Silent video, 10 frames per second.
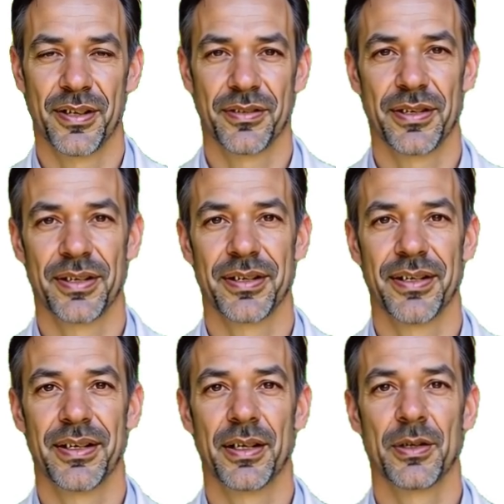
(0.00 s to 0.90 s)
Use it
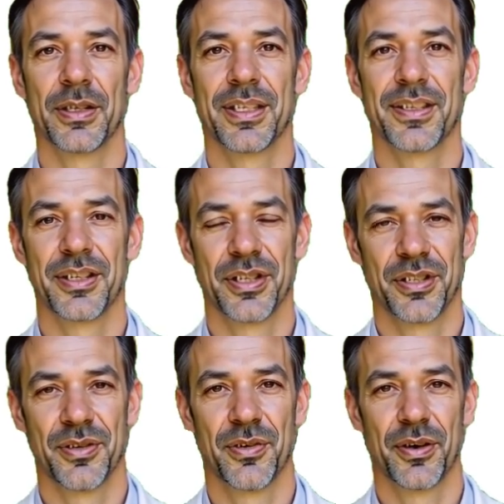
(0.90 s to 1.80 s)
fresh in tea
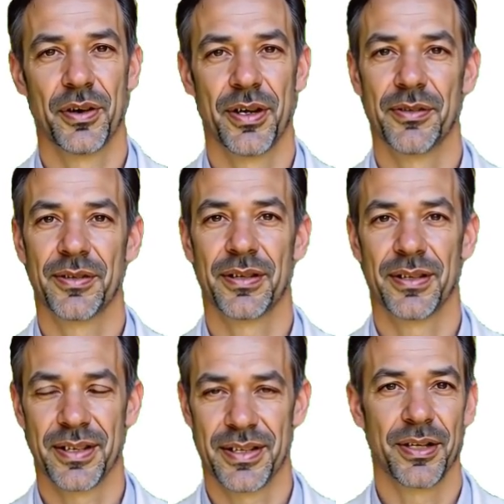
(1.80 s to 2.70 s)
or meals.
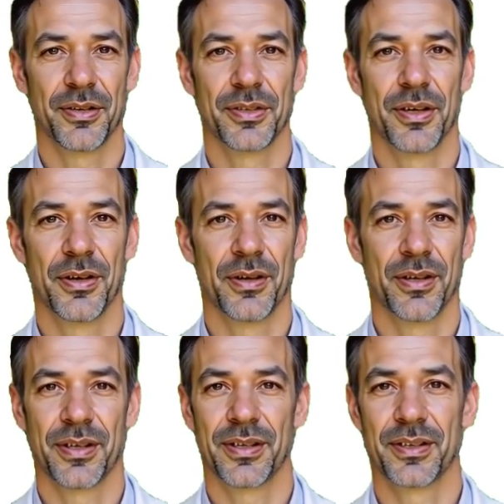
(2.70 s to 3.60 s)
2.
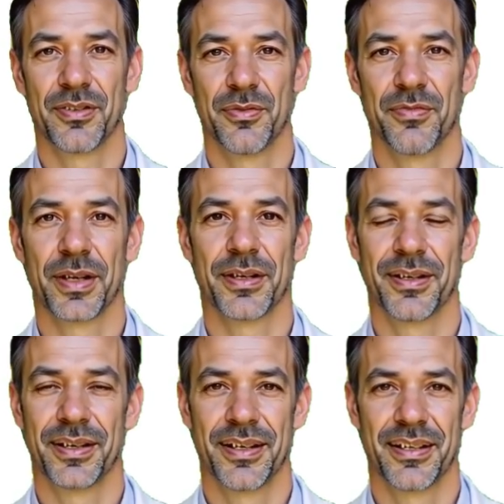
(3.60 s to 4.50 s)
Celery.
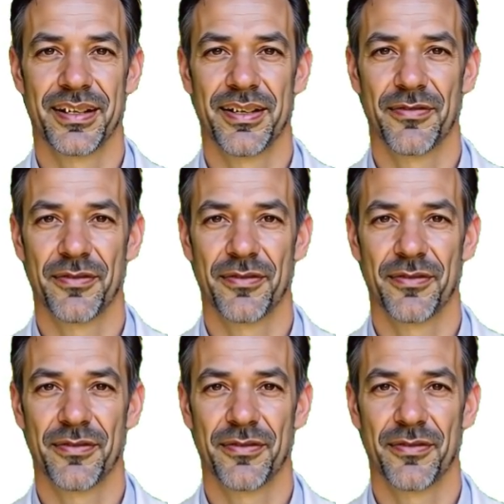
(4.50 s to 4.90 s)
Rich in